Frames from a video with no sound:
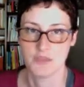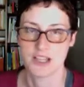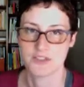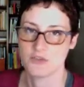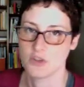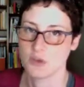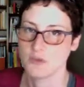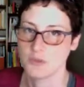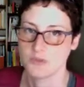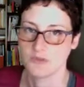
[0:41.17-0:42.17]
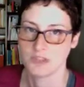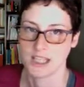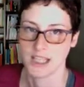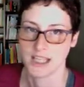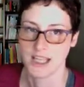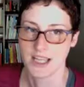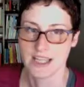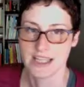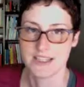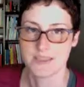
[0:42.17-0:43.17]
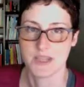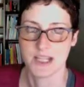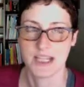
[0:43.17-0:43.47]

As you know, if you've been reading, he's been